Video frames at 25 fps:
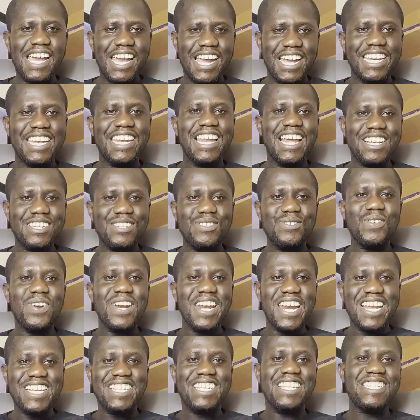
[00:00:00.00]
It does not
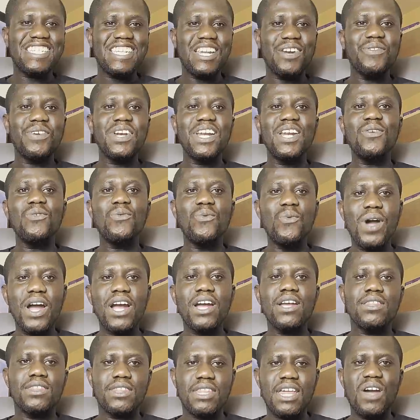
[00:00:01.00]
necessarily
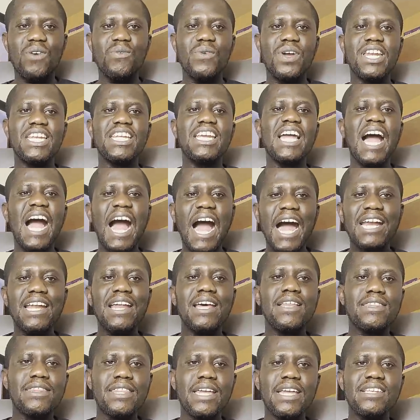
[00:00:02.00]
work that way. There are
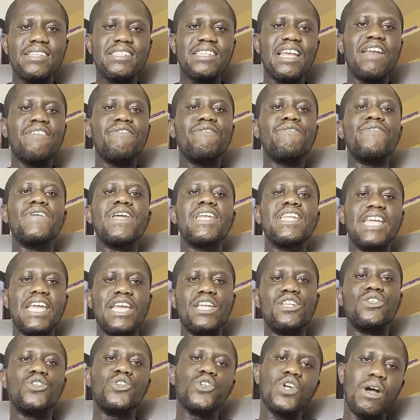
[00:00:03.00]
other things that feed
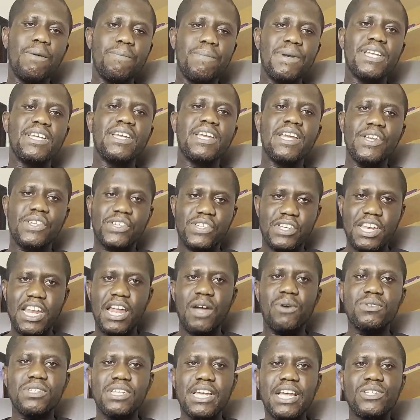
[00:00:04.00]
into your application.
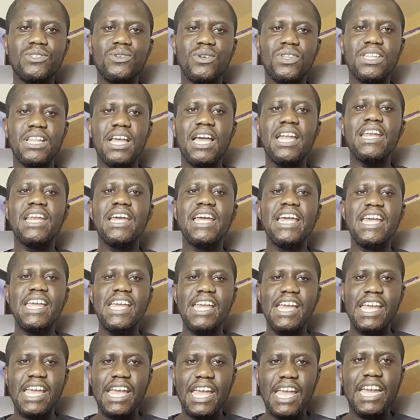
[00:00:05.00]
I'll touch on that
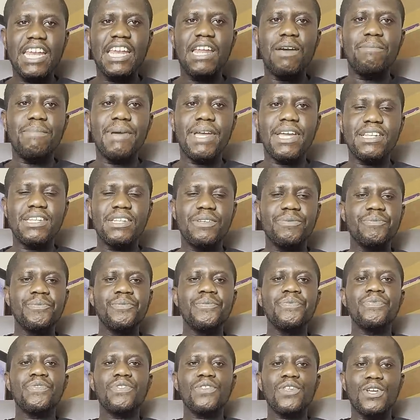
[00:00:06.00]
in a bit.
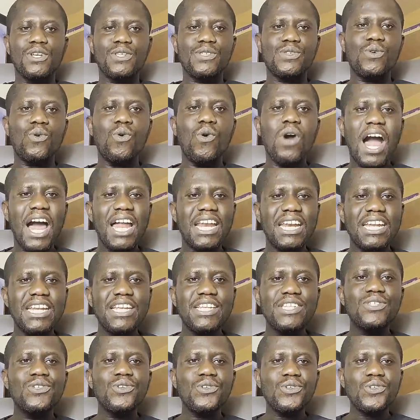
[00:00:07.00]
So at
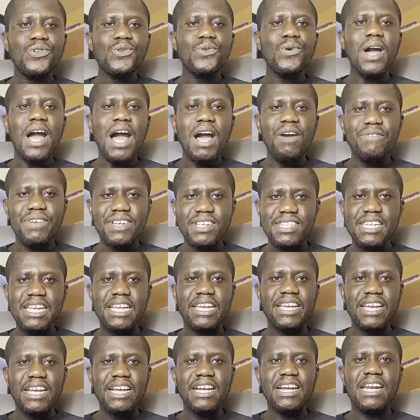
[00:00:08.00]
least you should have a
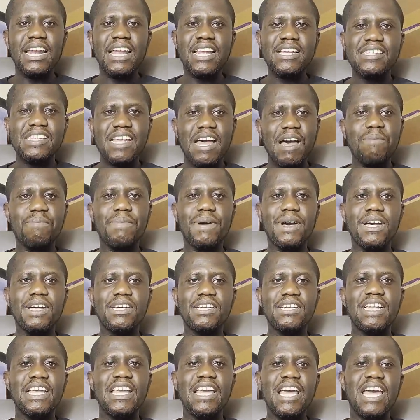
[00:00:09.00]
second class
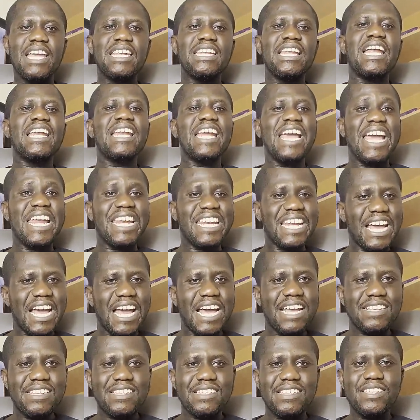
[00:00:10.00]
upper and that
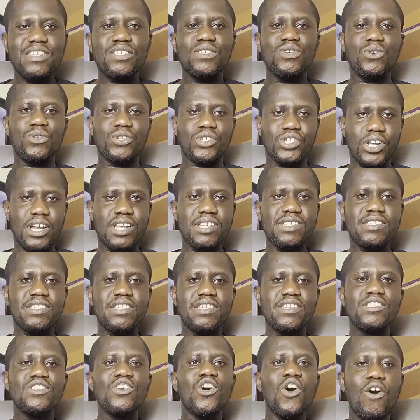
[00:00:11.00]
enhances your
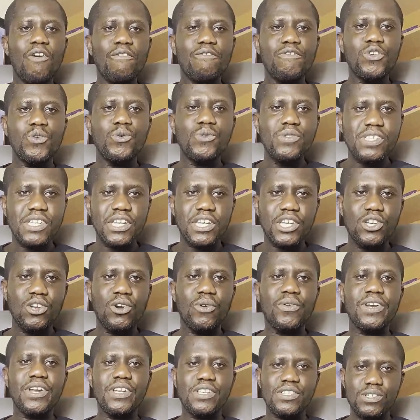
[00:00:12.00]
chances of you
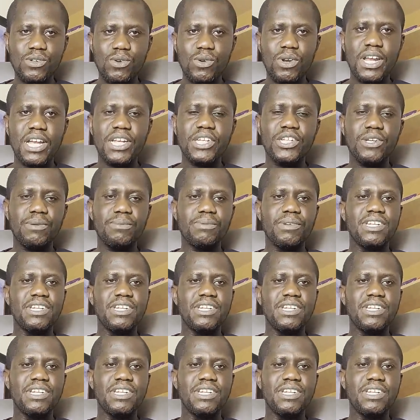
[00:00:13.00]
securing a scholarship.